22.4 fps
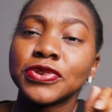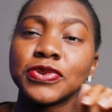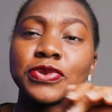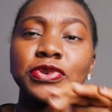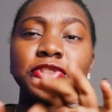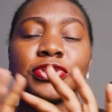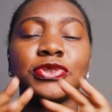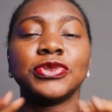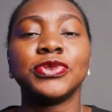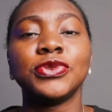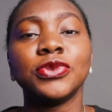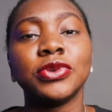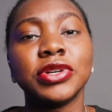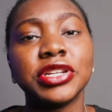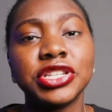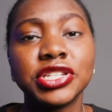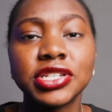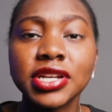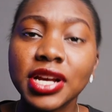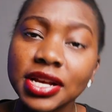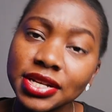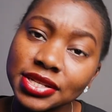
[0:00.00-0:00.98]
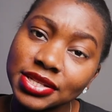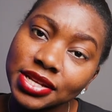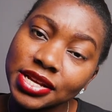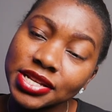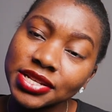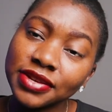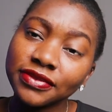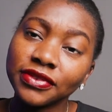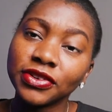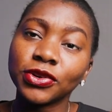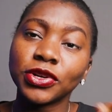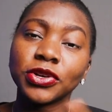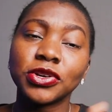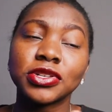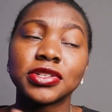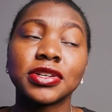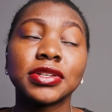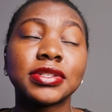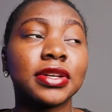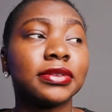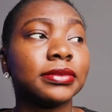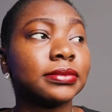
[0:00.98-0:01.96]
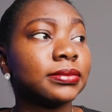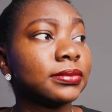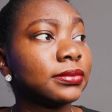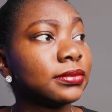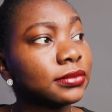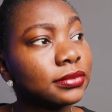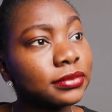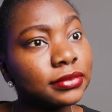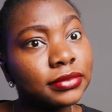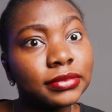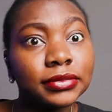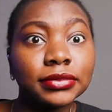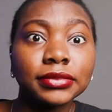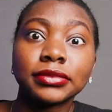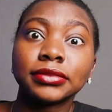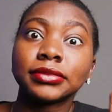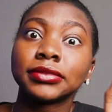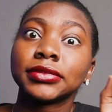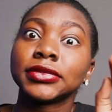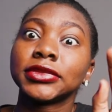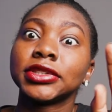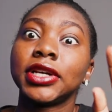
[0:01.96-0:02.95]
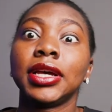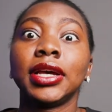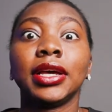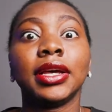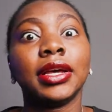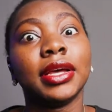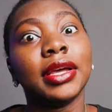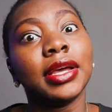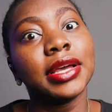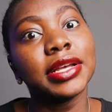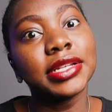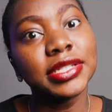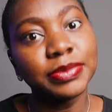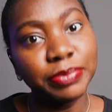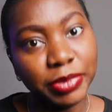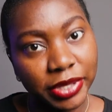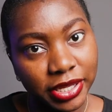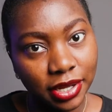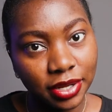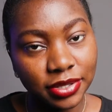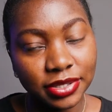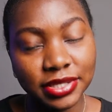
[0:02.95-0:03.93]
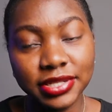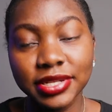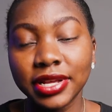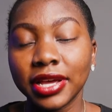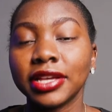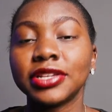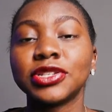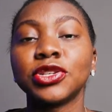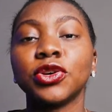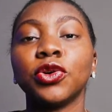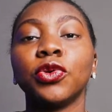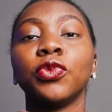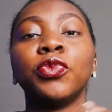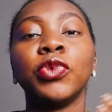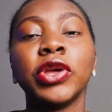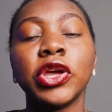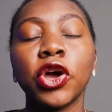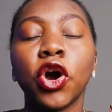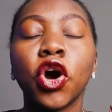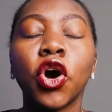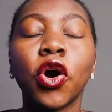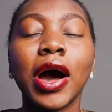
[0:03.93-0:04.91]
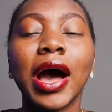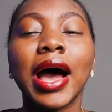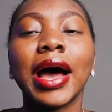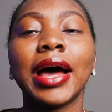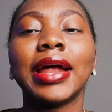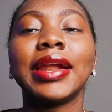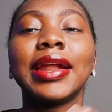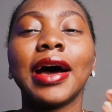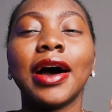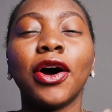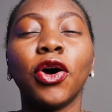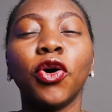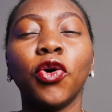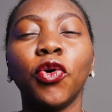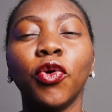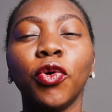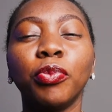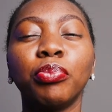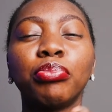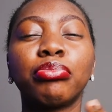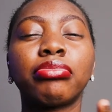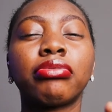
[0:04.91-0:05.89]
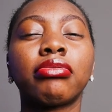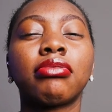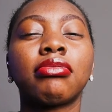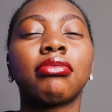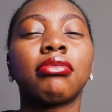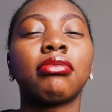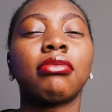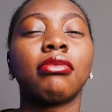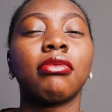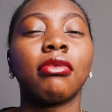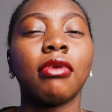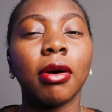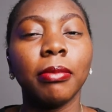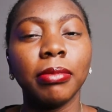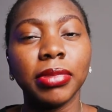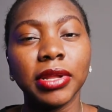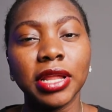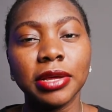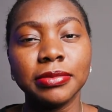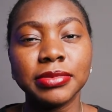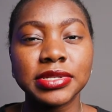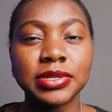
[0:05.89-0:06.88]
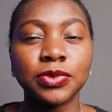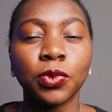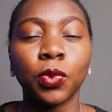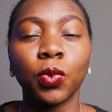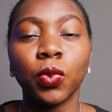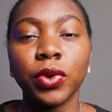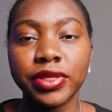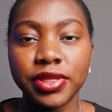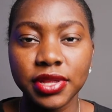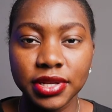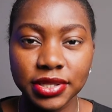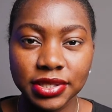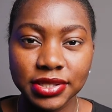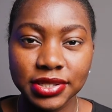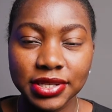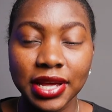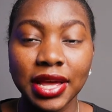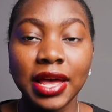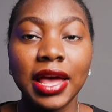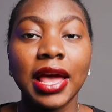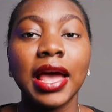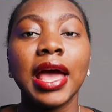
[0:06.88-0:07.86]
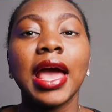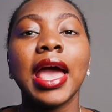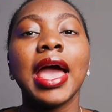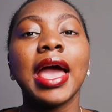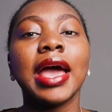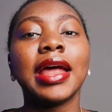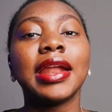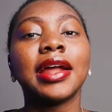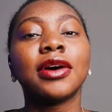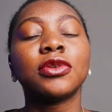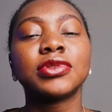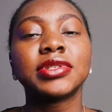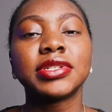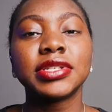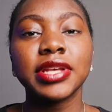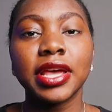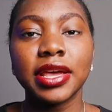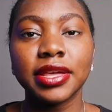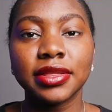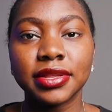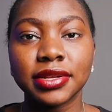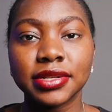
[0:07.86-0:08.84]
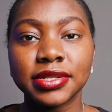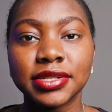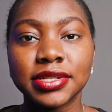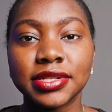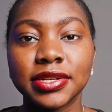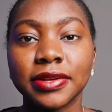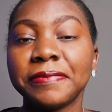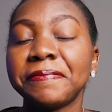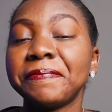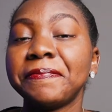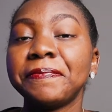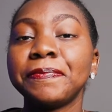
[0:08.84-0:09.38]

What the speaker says: not going to do it justice, even though there was a lot of it's Beyonce, so we all had our own problems with it. And I'll say this,